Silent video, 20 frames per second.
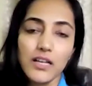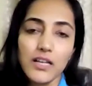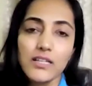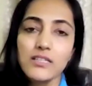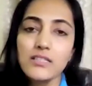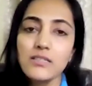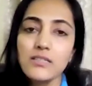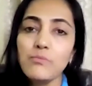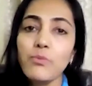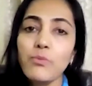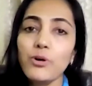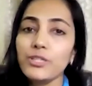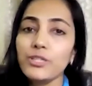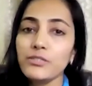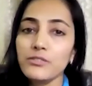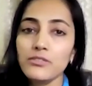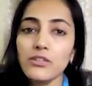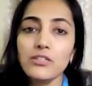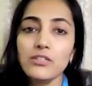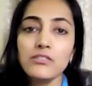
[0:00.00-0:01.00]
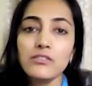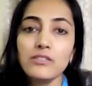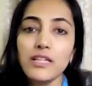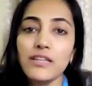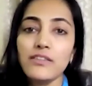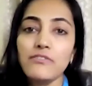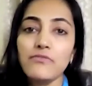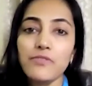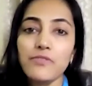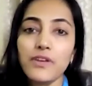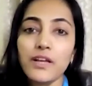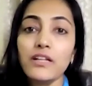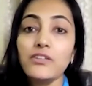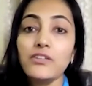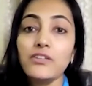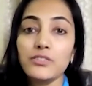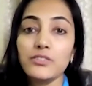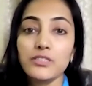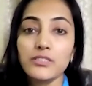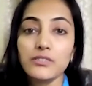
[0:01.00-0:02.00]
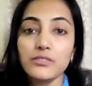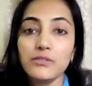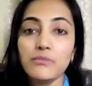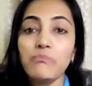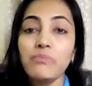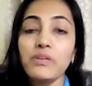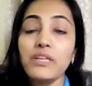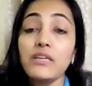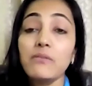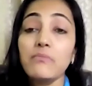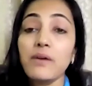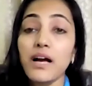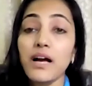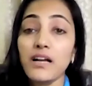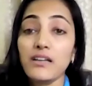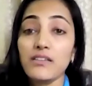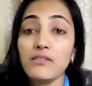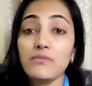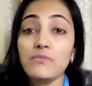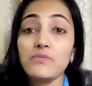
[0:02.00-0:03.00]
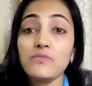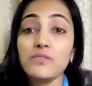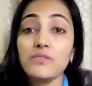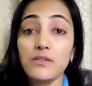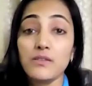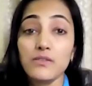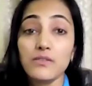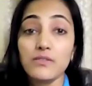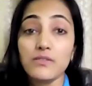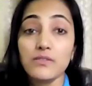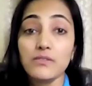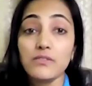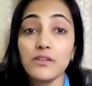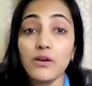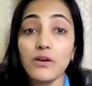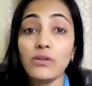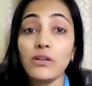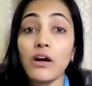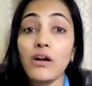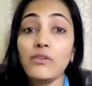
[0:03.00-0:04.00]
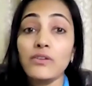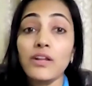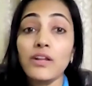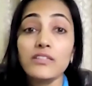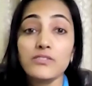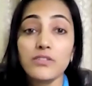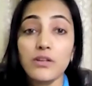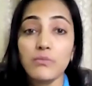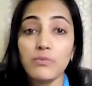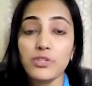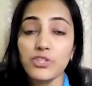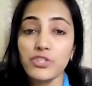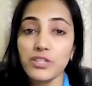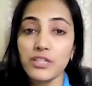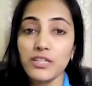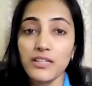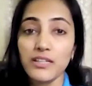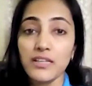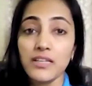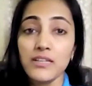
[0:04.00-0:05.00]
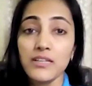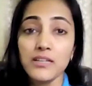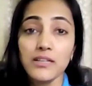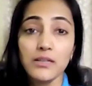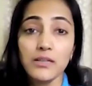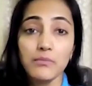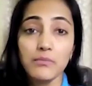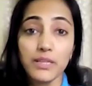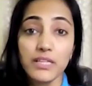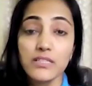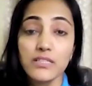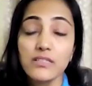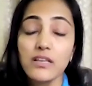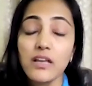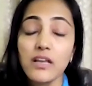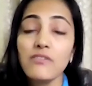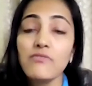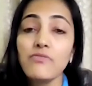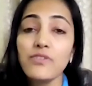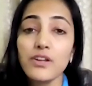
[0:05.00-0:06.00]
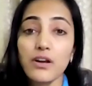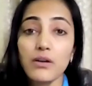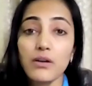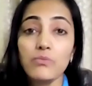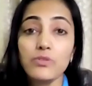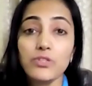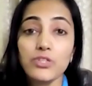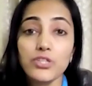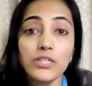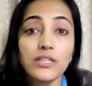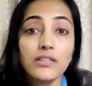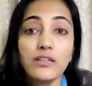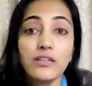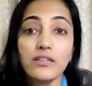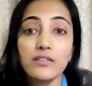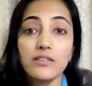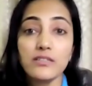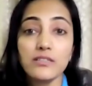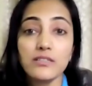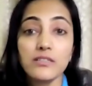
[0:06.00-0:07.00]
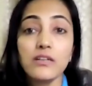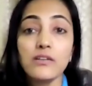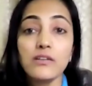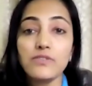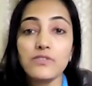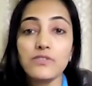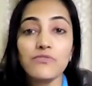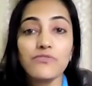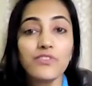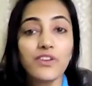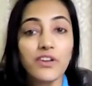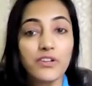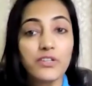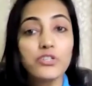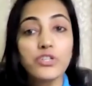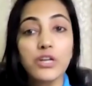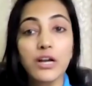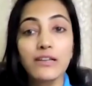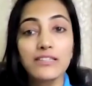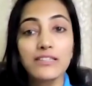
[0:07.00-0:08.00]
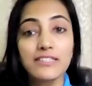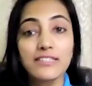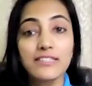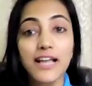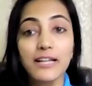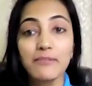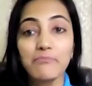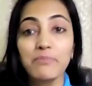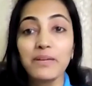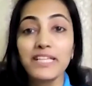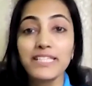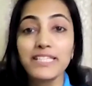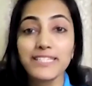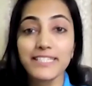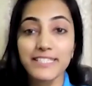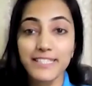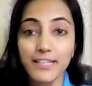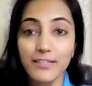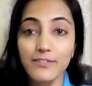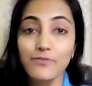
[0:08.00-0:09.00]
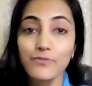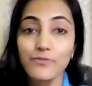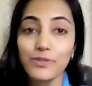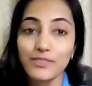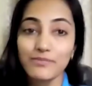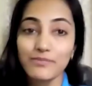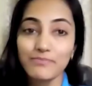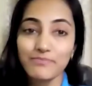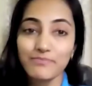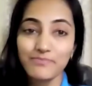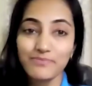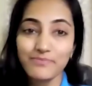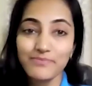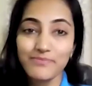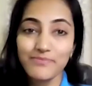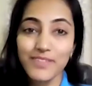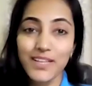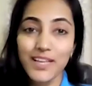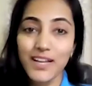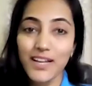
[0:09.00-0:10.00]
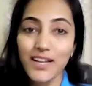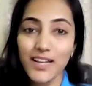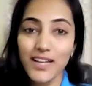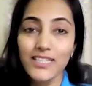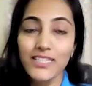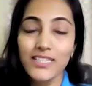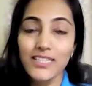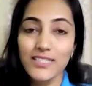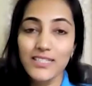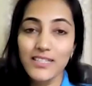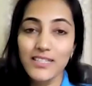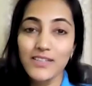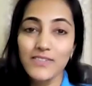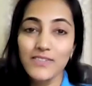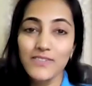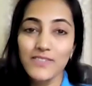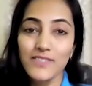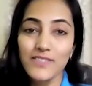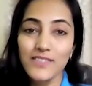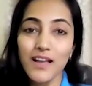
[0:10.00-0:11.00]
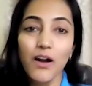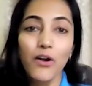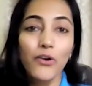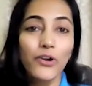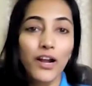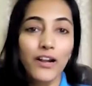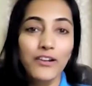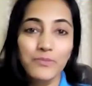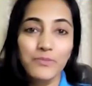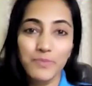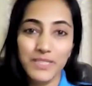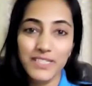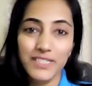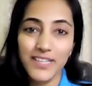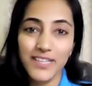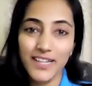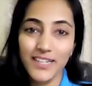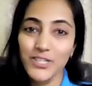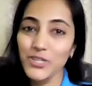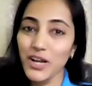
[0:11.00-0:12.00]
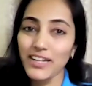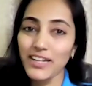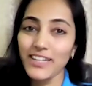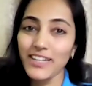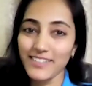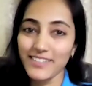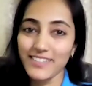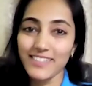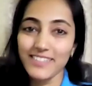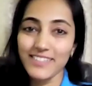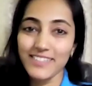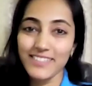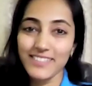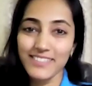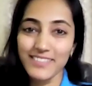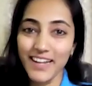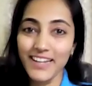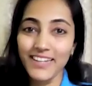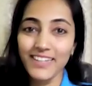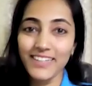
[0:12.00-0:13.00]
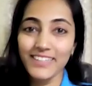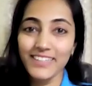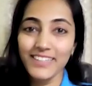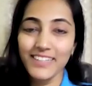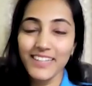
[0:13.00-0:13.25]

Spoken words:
It is important not to let the failures piggyback themselves on our next opportunity because every opportunity deserves a fair chance at being successful. It deserves our 100% shot at it, right?